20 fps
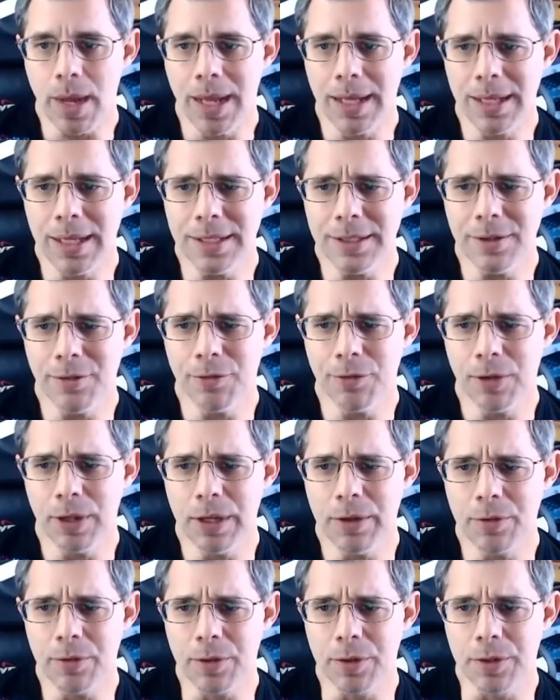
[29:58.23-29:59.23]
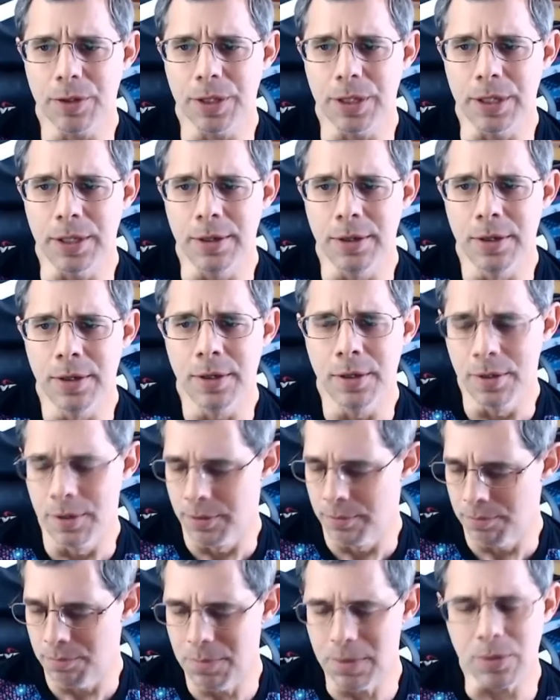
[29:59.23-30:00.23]
I like the flavor, the
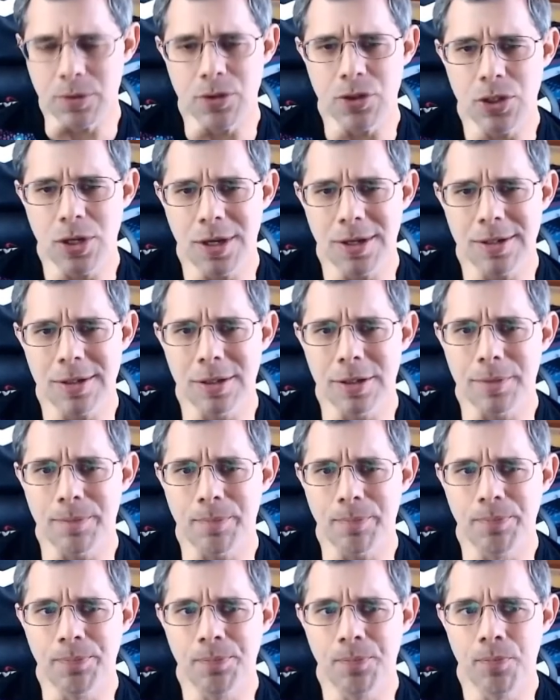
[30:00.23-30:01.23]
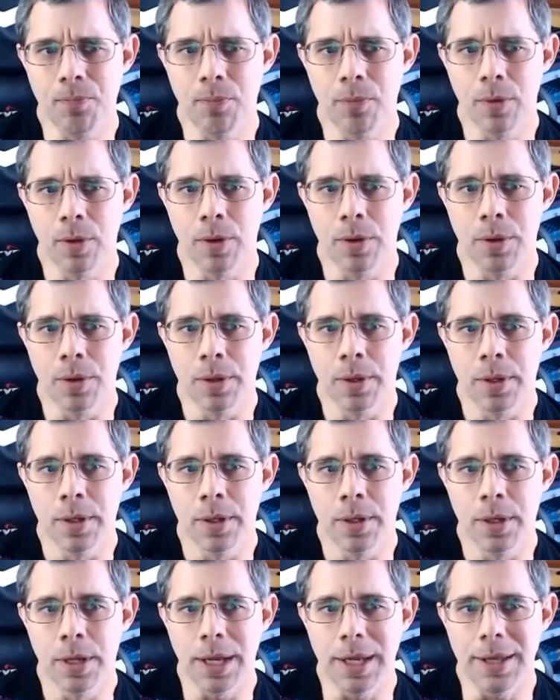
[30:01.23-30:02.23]
milk chocolate,
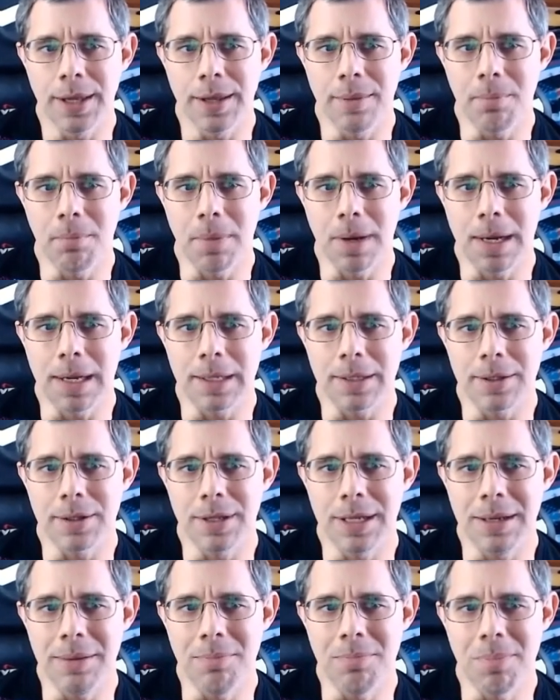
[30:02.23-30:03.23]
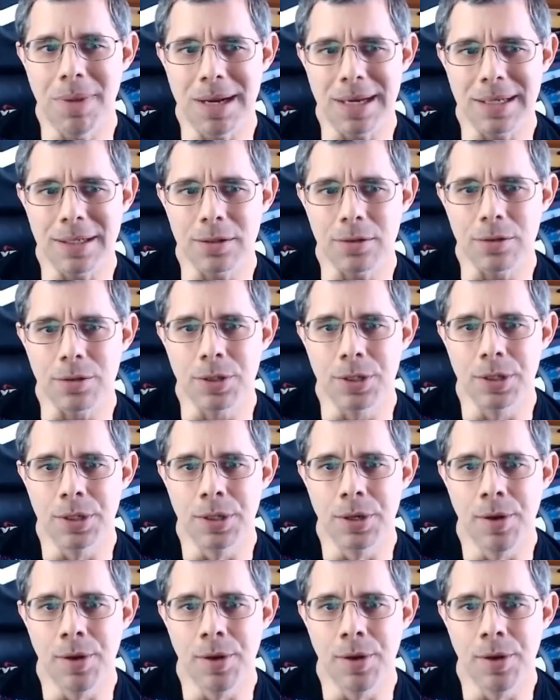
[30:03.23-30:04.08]
and then ma- the mild